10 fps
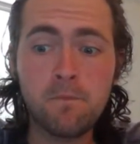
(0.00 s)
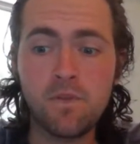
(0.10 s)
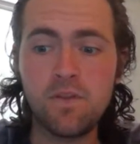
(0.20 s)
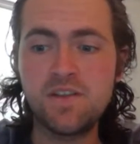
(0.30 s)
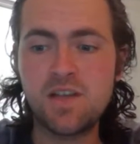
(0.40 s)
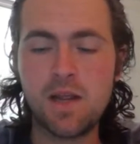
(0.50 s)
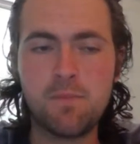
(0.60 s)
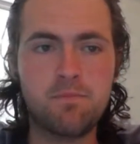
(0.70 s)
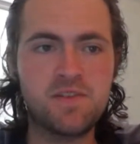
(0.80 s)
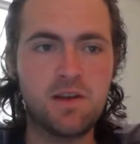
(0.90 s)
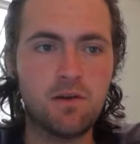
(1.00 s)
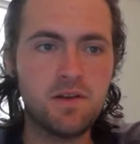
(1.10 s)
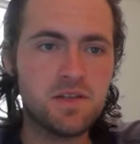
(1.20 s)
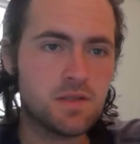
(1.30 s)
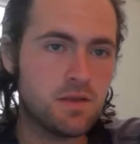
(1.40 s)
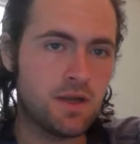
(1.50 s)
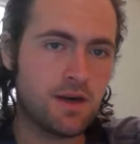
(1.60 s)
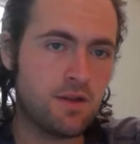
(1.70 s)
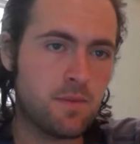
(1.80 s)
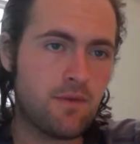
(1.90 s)
These type series, none
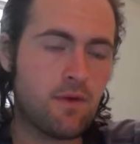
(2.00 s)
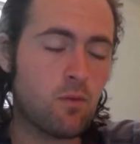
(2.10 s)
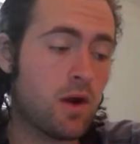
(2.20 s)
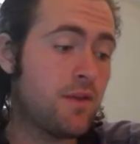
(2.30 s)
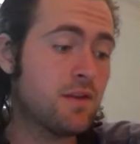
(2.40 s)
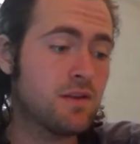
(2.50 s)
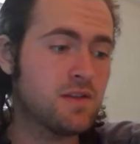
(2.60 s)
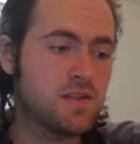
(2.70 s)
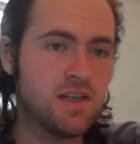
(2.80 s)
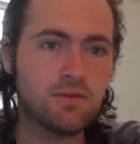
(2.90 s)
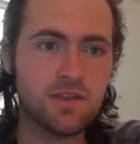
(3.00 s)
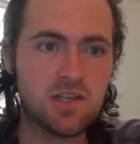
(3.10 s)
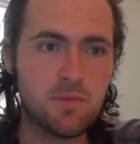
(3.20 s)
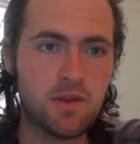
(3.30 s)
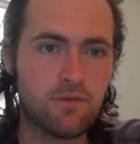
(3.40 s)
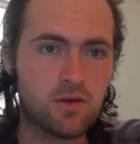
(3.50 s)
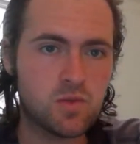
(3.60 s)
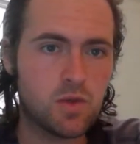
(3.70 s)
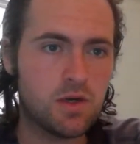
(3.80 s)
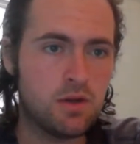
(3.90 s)
of them have ever. I think the Celtics can be the first
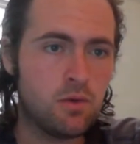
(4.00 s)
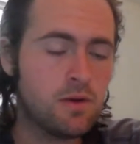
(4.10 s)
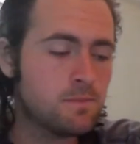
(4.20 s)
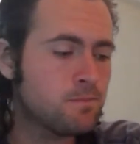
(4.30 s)
one to do it.